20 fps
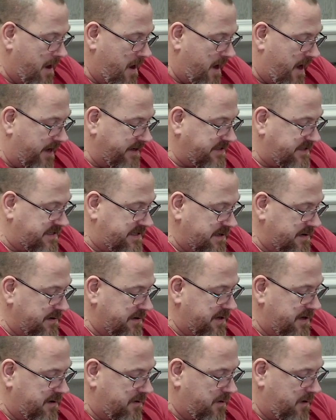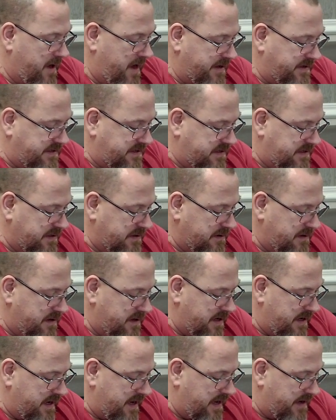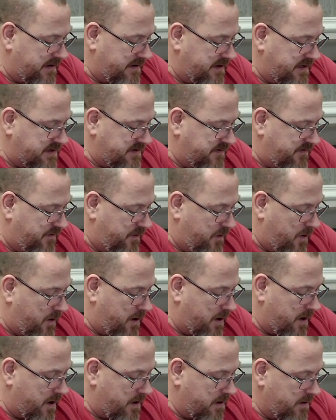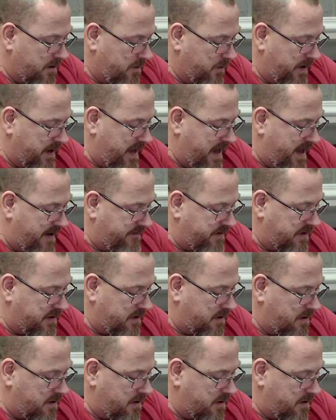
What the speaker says: I still think out of these four, we haven't